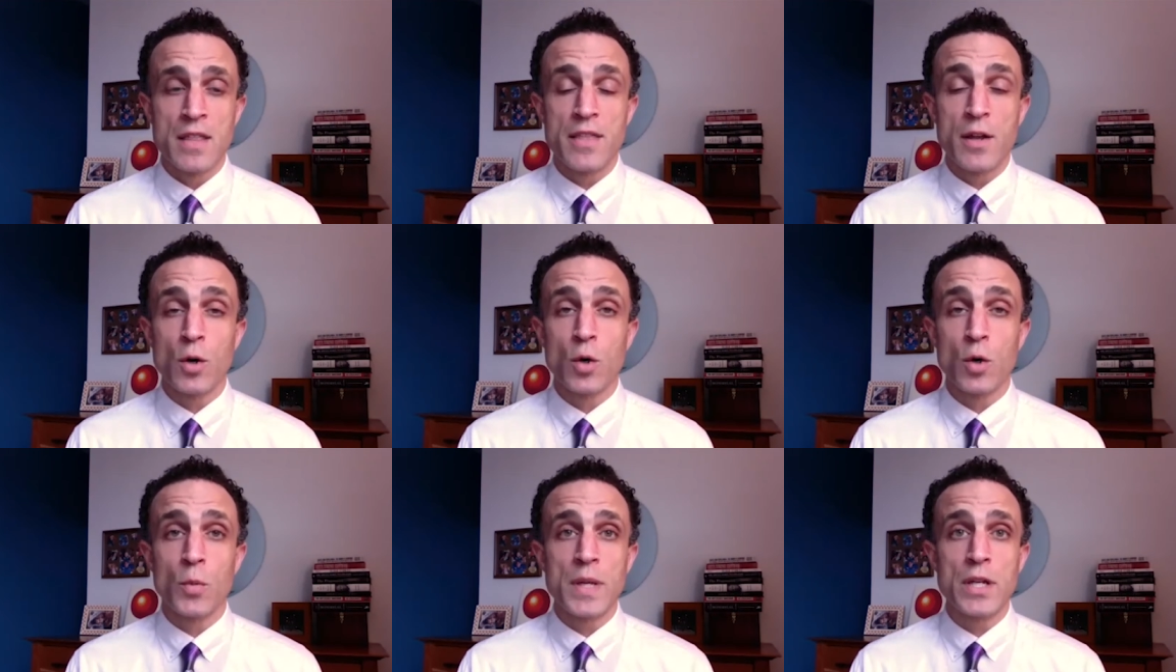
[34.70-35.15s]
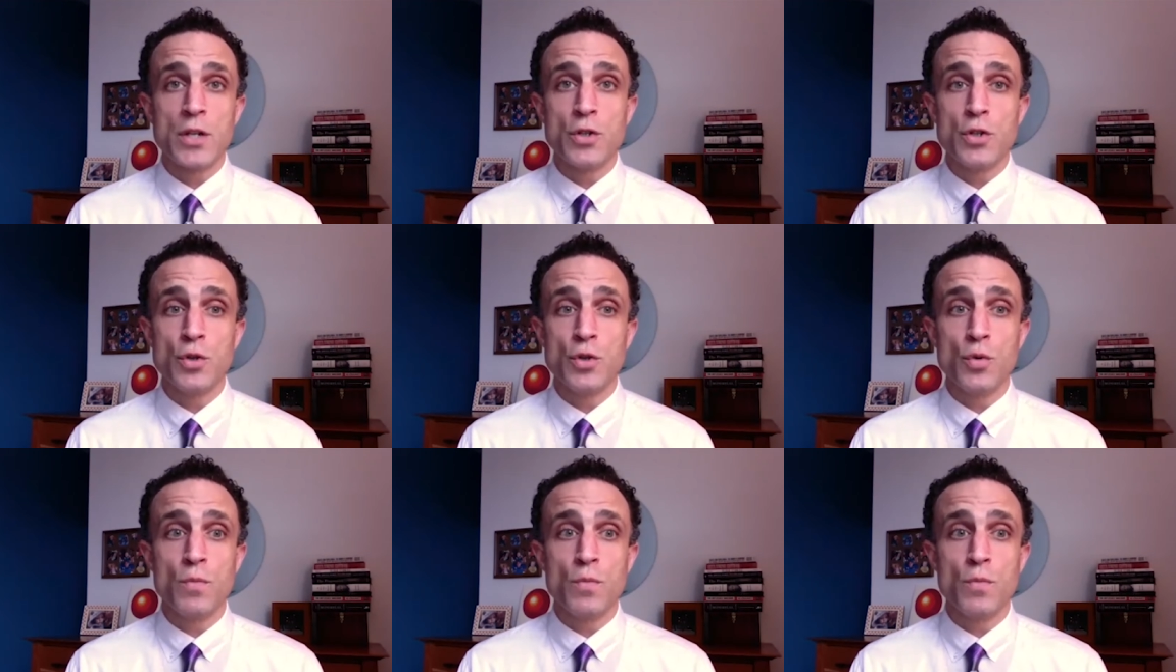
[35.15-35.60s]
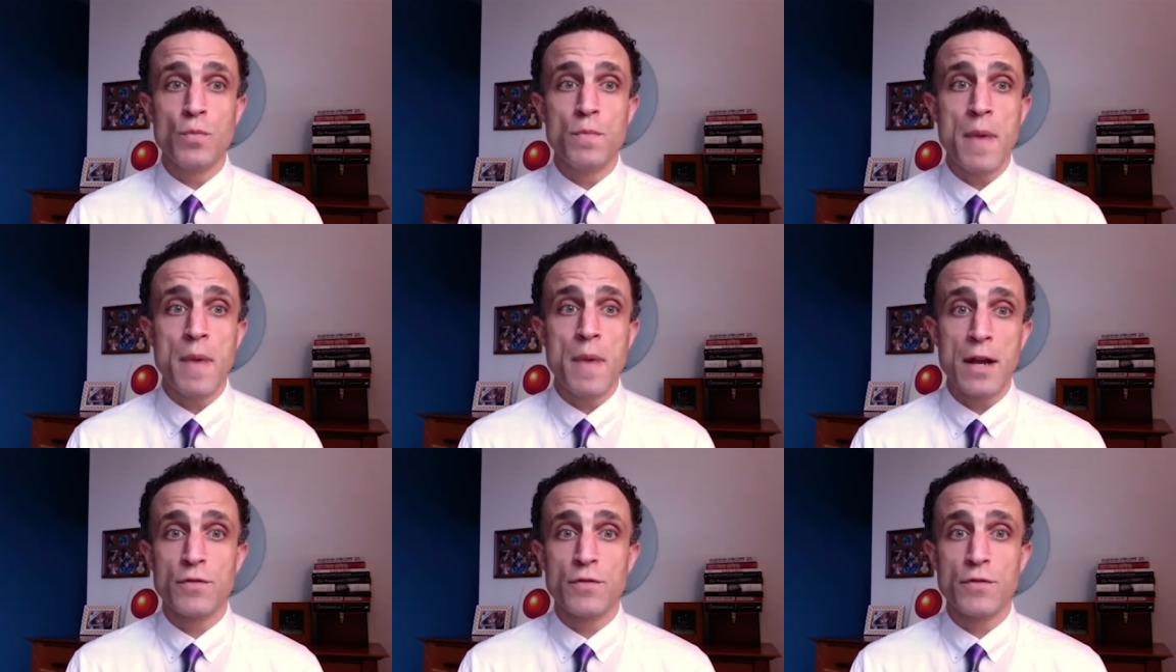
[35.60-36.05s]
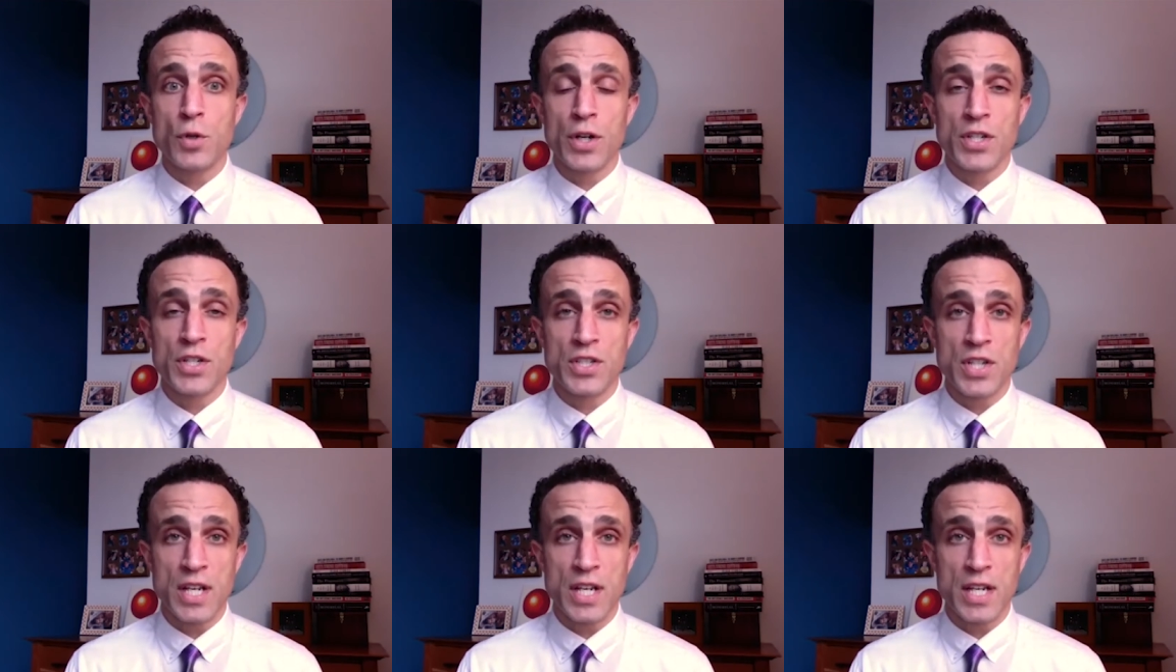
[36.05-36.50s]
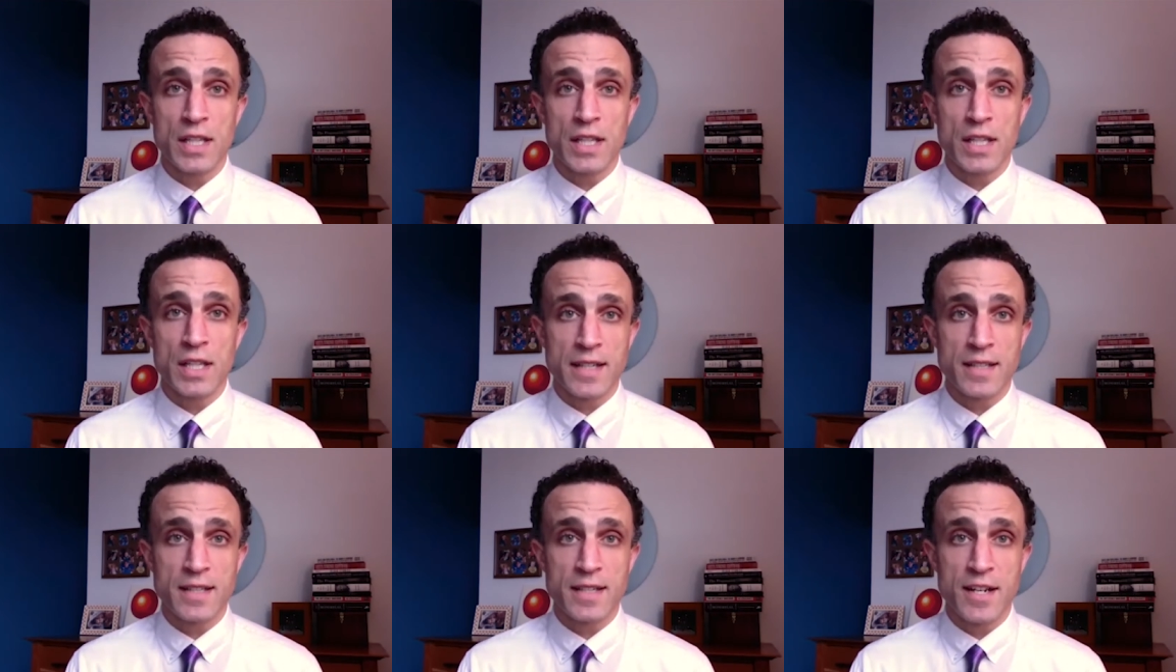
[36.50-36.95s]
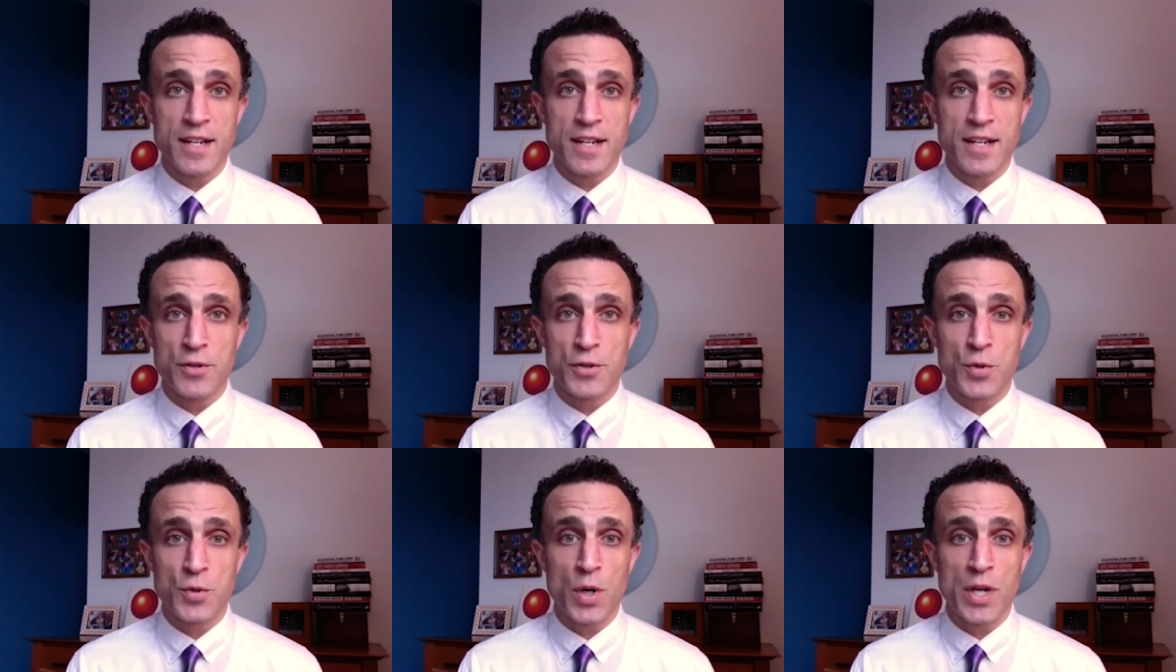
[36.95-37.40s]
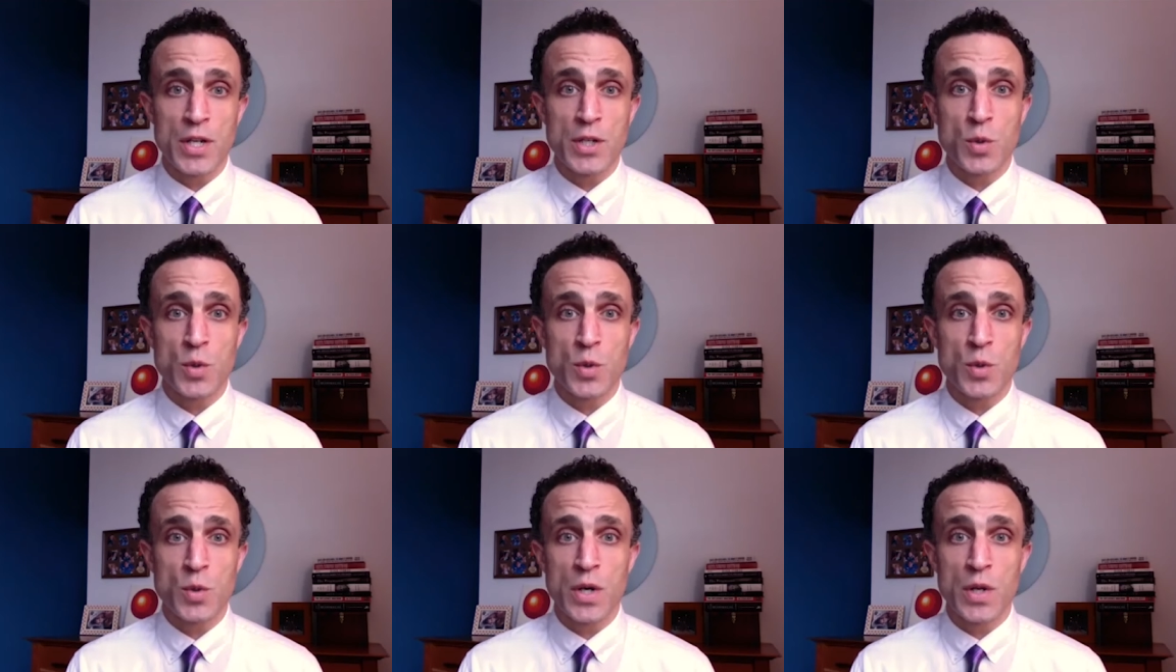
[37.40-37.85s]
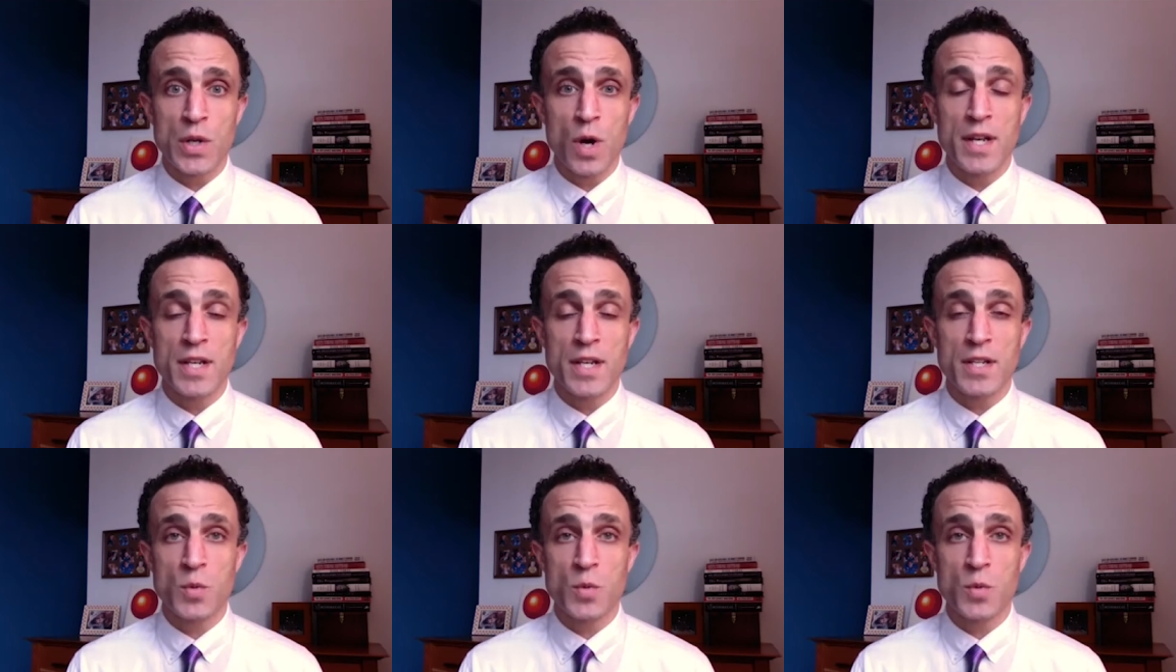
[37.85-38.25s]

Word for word: There will be a new mayor of New York City elected here in 2021,